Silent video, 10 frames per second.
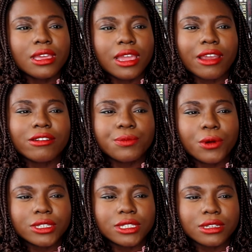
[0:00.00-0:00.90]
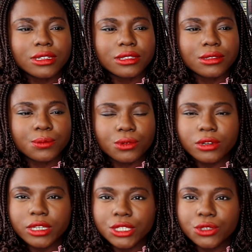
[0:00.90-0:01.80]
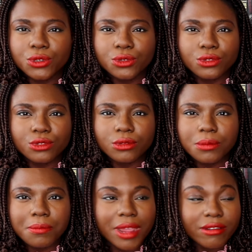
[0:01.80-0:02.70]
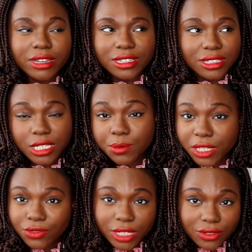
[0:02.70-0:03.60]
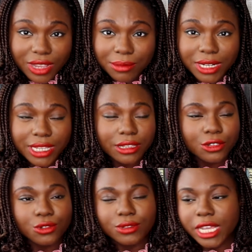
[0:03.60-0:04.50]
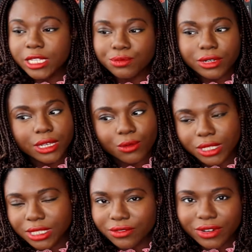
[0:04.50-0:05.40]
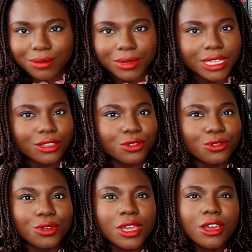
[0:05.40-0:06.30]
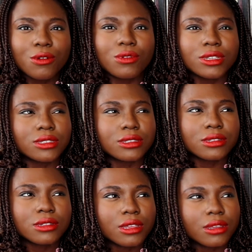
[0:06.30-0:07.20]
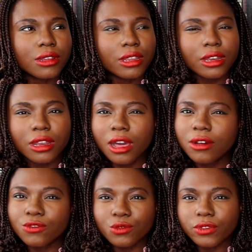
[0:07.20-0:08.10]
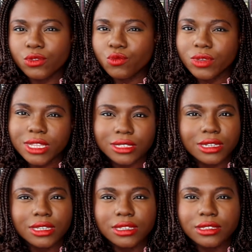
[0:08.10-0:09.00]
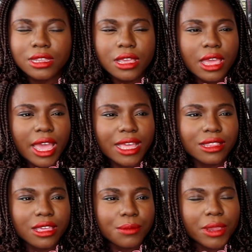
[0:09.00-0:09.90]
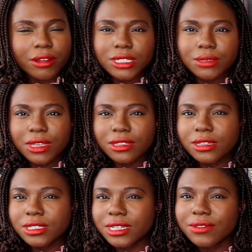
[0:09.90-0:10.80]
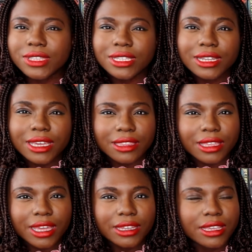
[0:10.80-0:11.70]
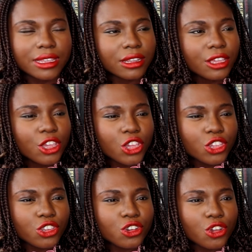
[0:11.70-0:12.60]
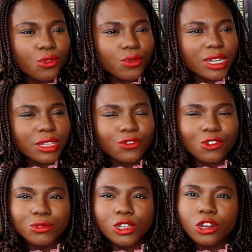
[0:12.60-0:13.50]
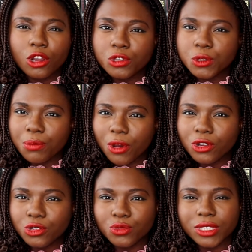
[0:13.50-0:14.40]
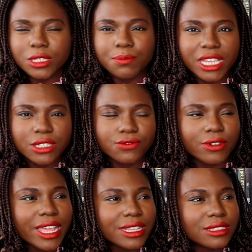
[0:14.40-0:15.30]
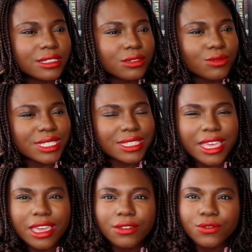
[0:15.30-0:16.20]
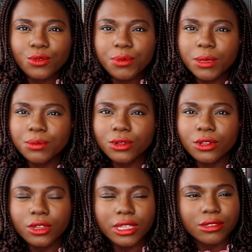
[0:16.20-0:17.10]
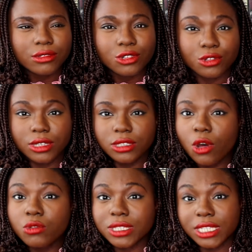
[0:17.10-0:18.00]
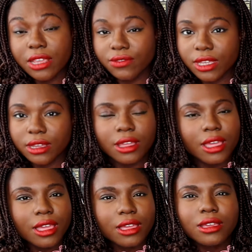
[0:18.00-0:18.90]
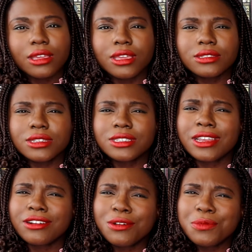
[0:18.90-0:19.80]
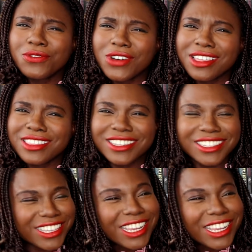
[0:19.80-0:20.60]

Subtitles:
Harry Potter, the boy who married into his best friend's family, who desperately wanted a family, who was in love with the Weasleys and their parenting methods and everything like that, and really formed a close bond with his best friends and was there for people. He's the whole savior, is a terrible father.